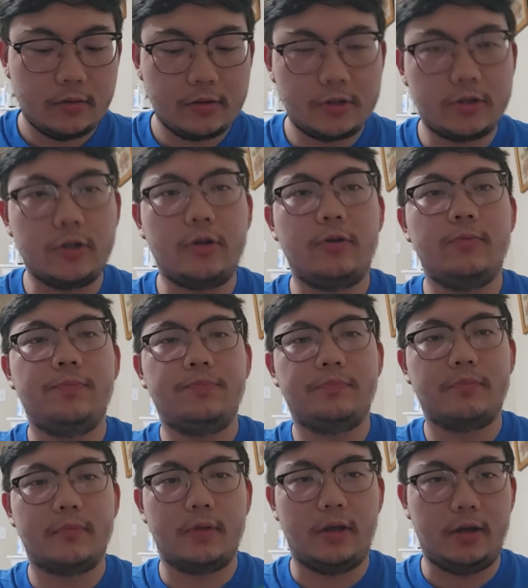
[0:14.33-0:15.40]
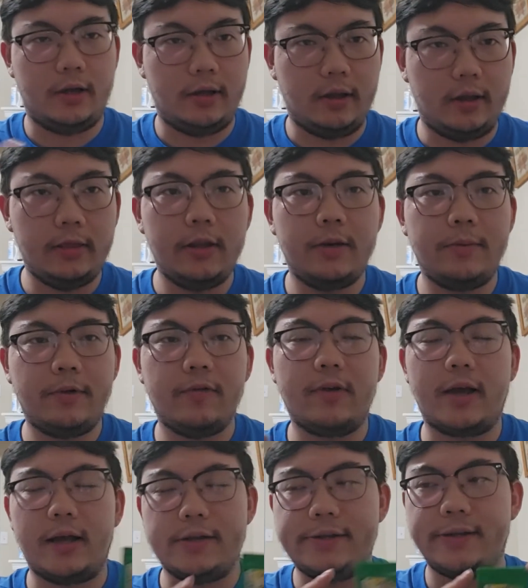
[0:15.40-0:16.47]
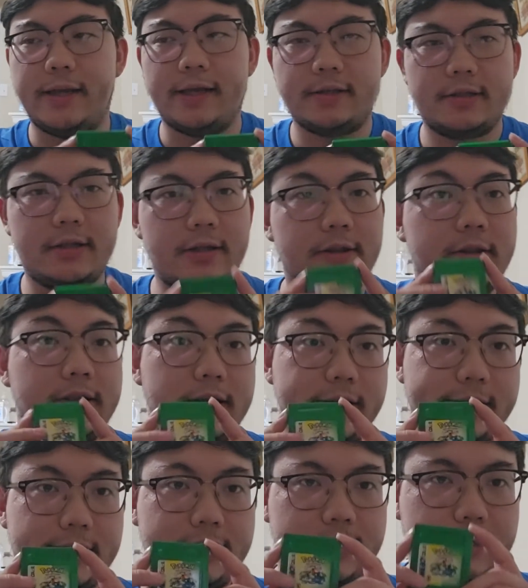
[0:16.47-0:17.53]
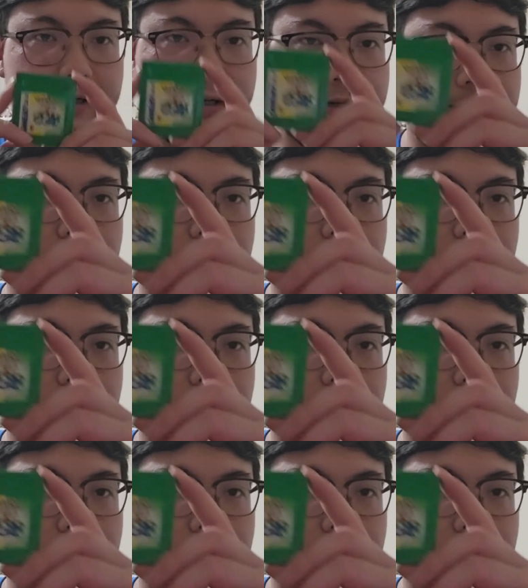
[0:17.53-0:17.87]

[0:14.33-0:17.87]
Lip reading: So, a little bit of context. This is